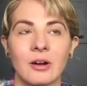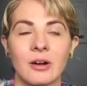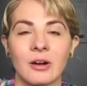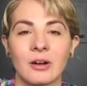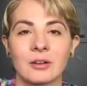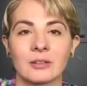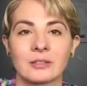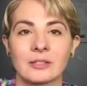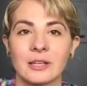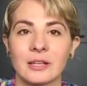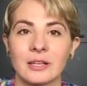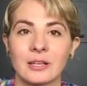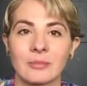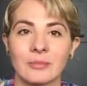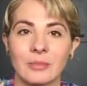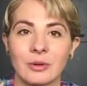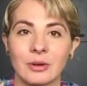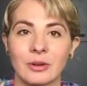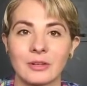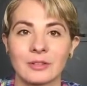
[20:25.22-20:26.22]
Carl
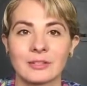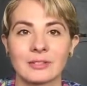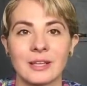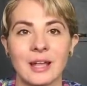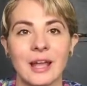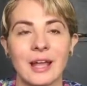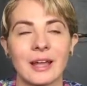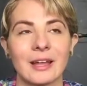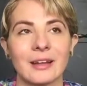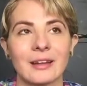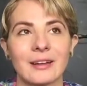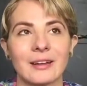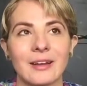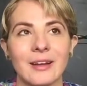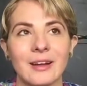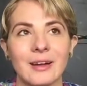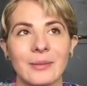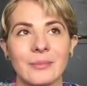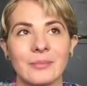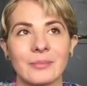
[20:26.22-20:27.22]
Sagan books
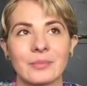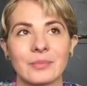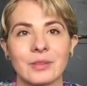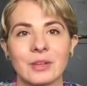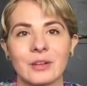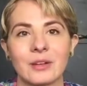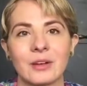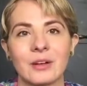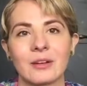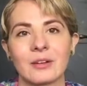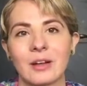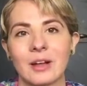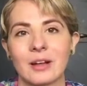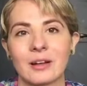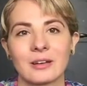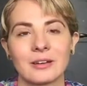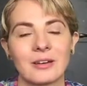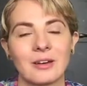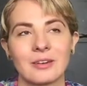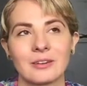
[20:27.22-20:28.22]
and,
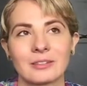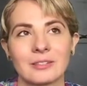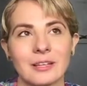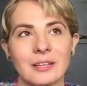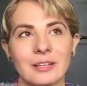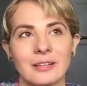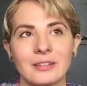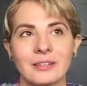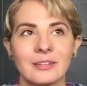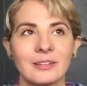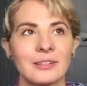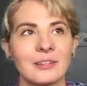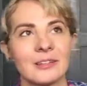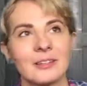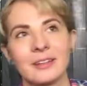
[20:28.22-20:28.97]
Carl Sagan.